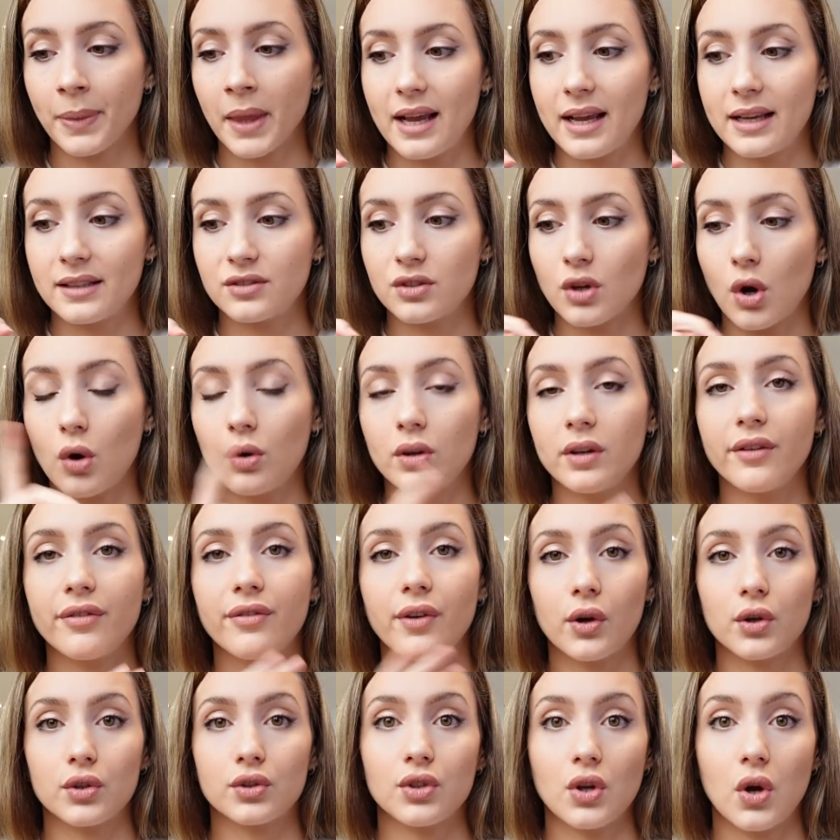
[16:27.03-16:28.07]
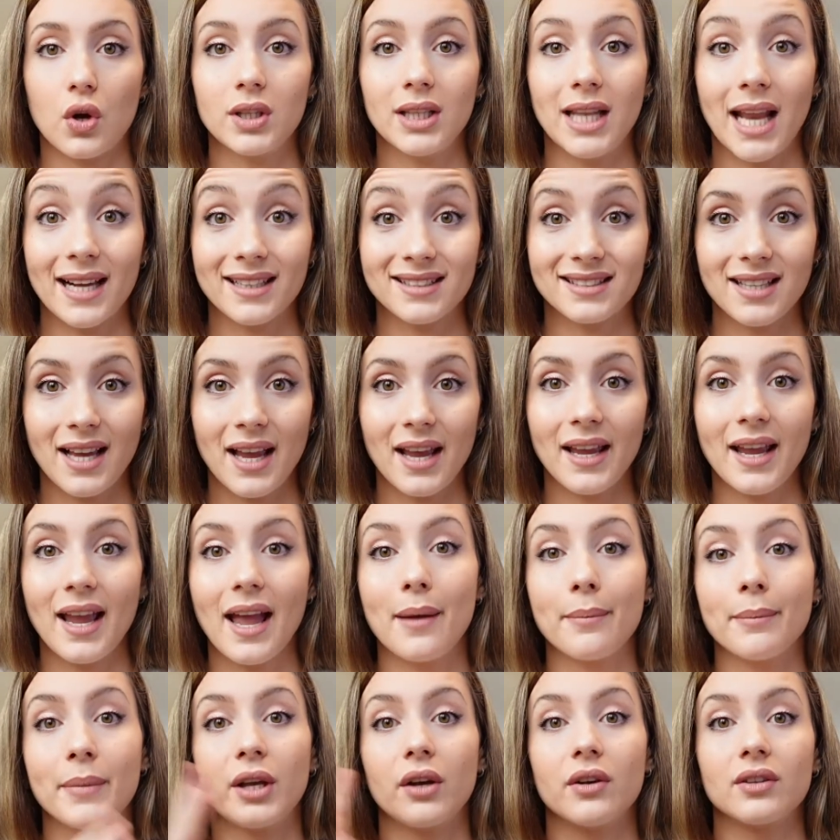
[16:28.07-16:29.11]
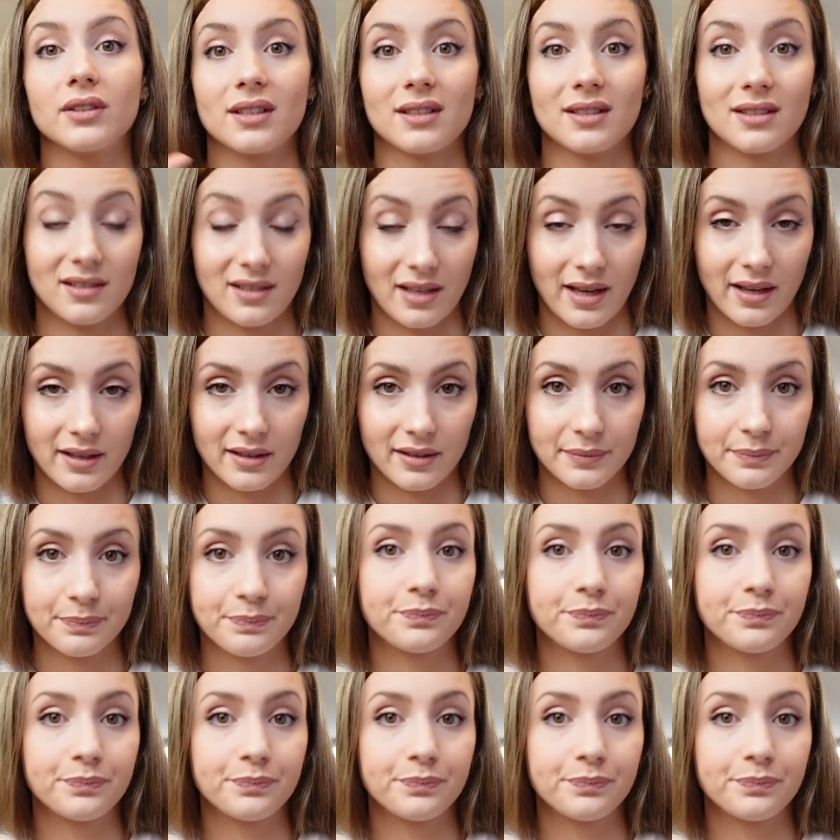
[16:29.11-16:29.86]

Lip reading: is only focused on leg day, and because, as I said,